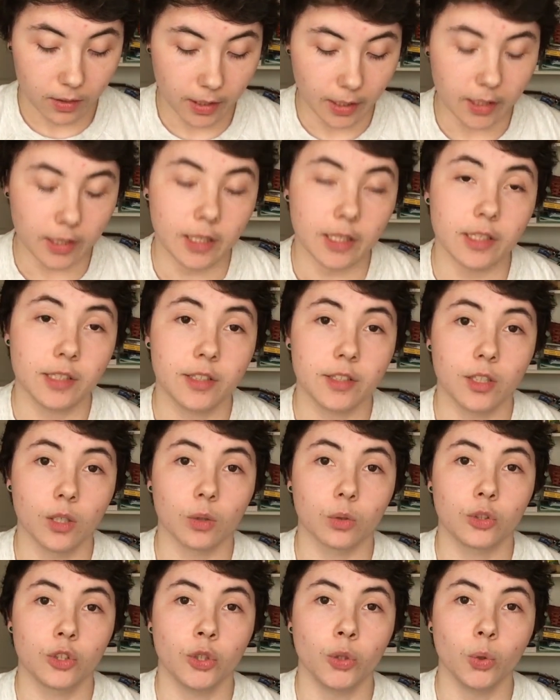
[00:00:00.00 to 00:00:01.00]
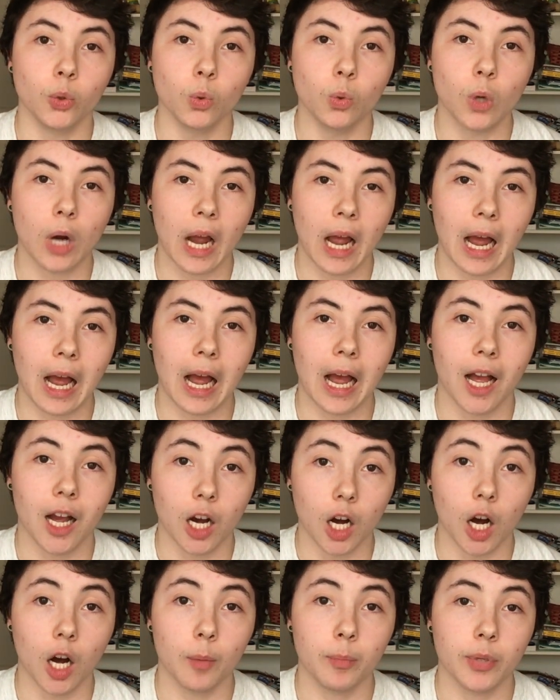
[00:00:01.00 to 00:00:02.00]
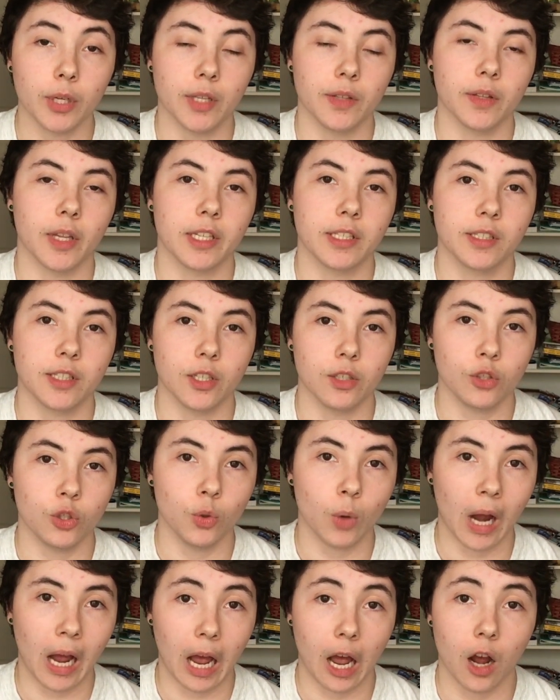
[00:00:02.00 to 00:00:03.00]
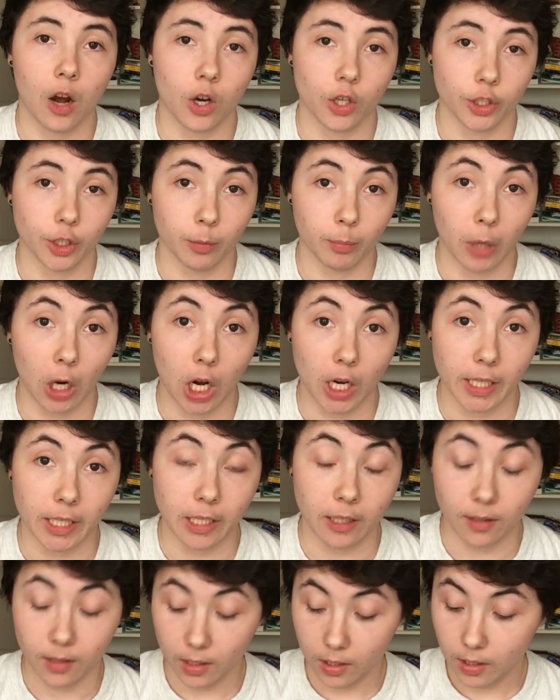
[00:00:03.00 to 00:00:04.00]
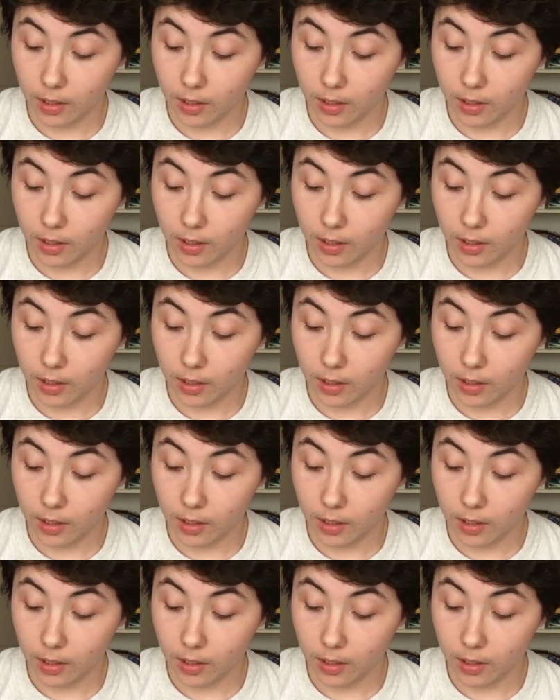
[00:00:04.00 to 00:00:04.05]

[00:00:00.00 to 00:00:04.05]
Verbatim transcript: it is still too high up and they sit too high on your body.